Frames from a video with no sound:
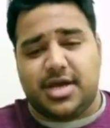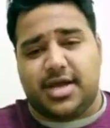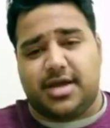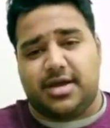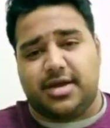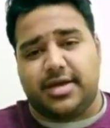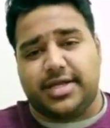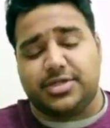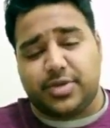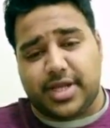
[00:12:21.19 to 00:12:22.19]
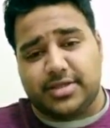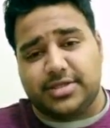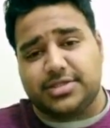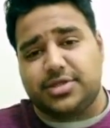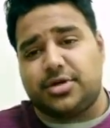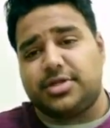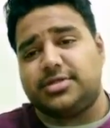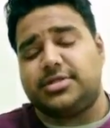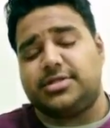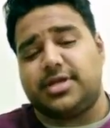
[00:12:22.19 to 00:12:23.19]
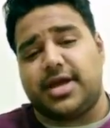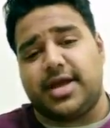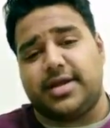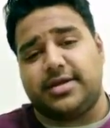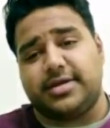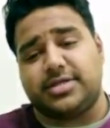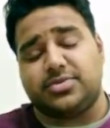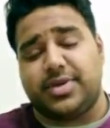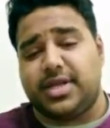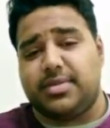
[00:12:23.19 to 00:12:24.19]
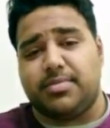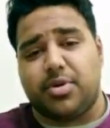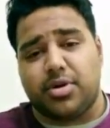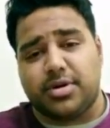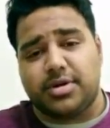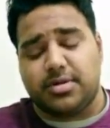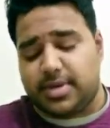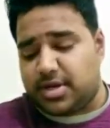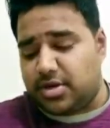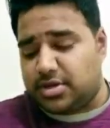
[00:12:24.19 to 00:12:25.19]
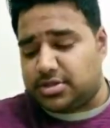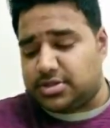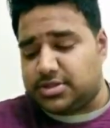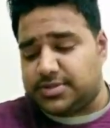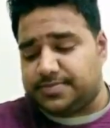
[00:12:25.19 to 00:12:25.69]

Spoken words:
into health insurance, and it is very important because